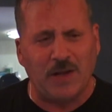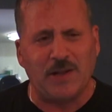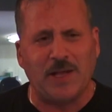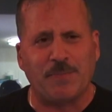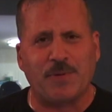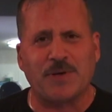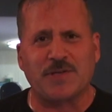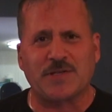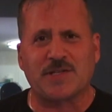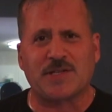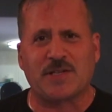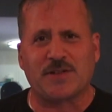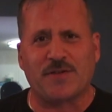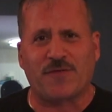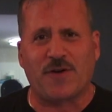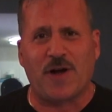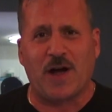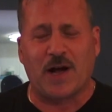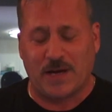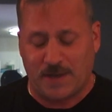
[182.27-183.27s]
like Princess and the
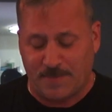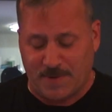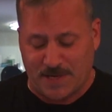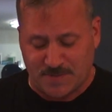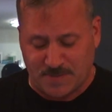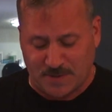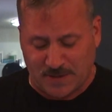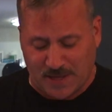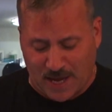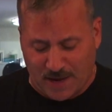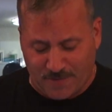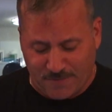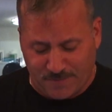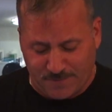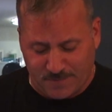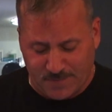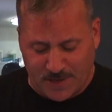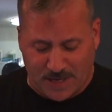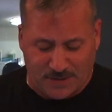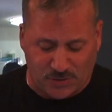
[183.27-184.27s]
Frog, and it makes me laugh
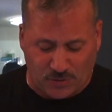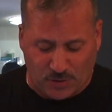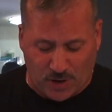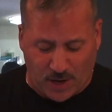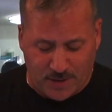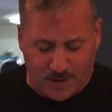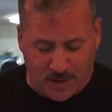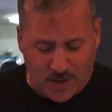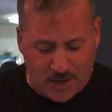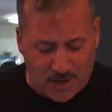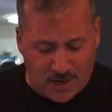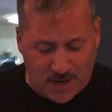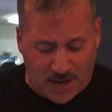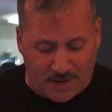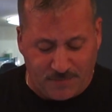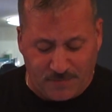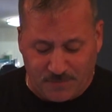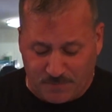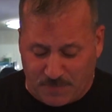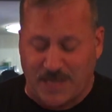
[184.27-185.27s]
and cry.
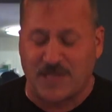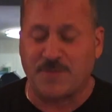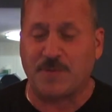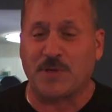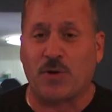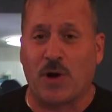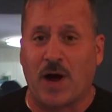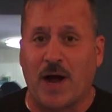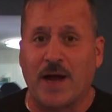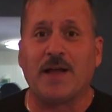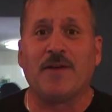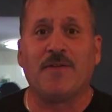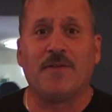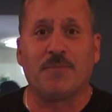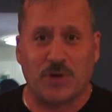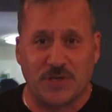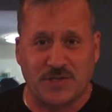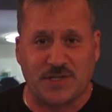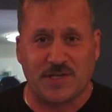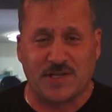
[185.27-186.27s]
And makes me cry,
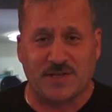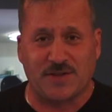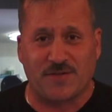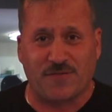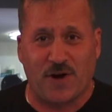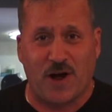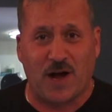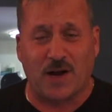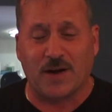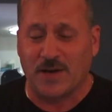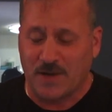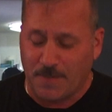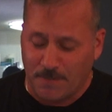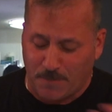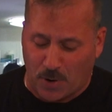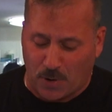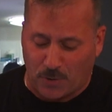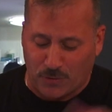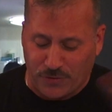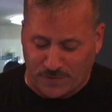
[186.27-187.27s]
Princess and the Frog,
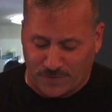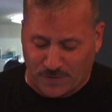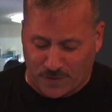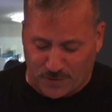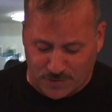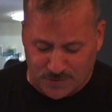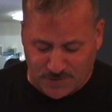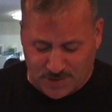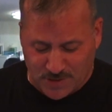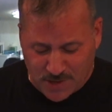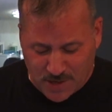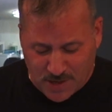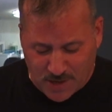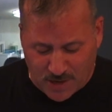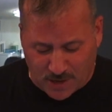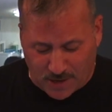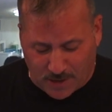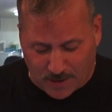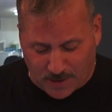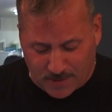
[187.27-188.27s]
both of those.
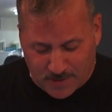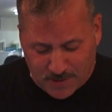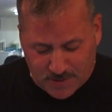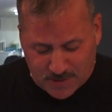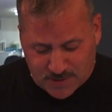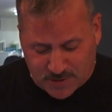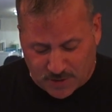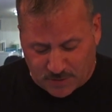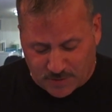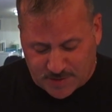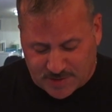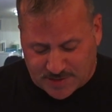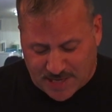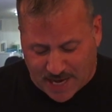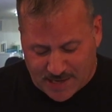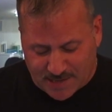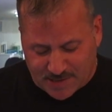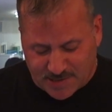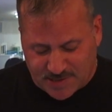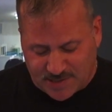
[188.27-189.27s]
So
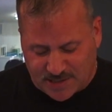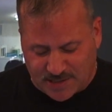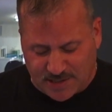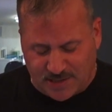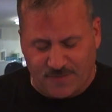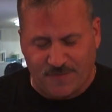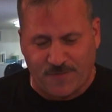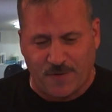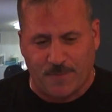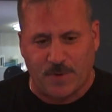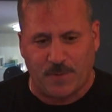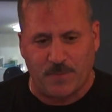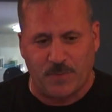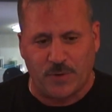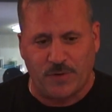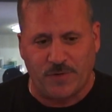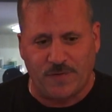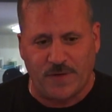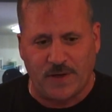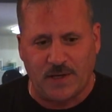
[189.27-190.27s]
saddest scene from a
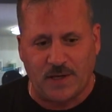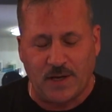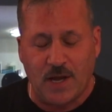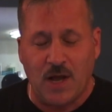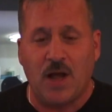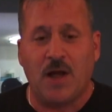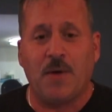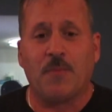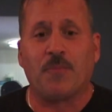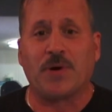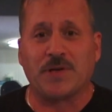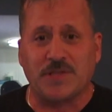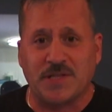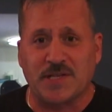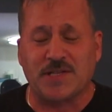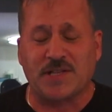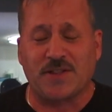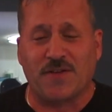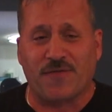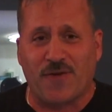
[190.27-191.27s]
movie?
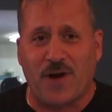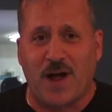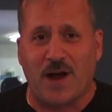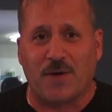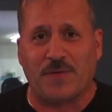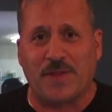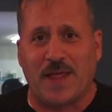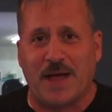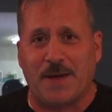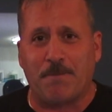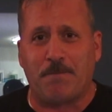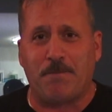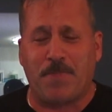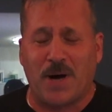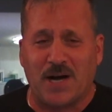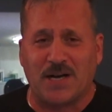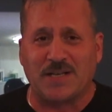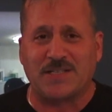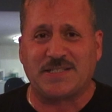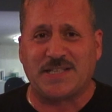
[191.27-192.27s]
Princess and the Frog, when that
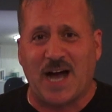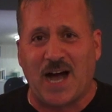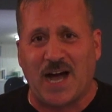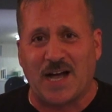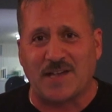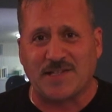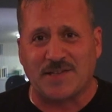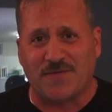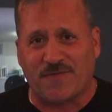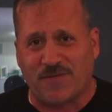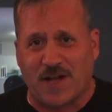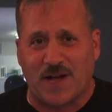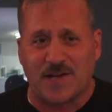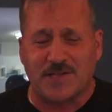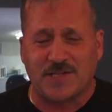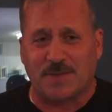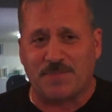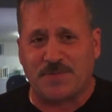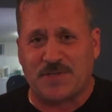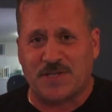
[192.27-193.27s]
bug dies and
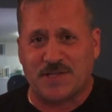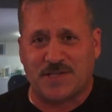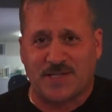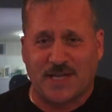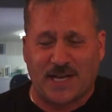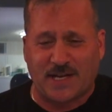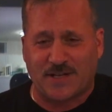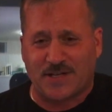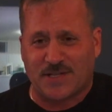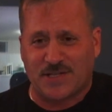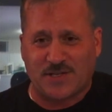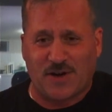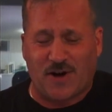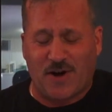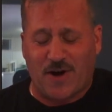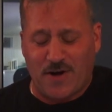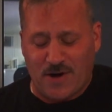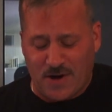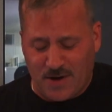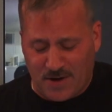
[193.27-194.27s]
flies up to the second
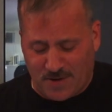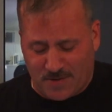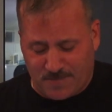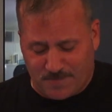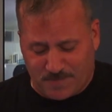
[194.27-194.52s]
star.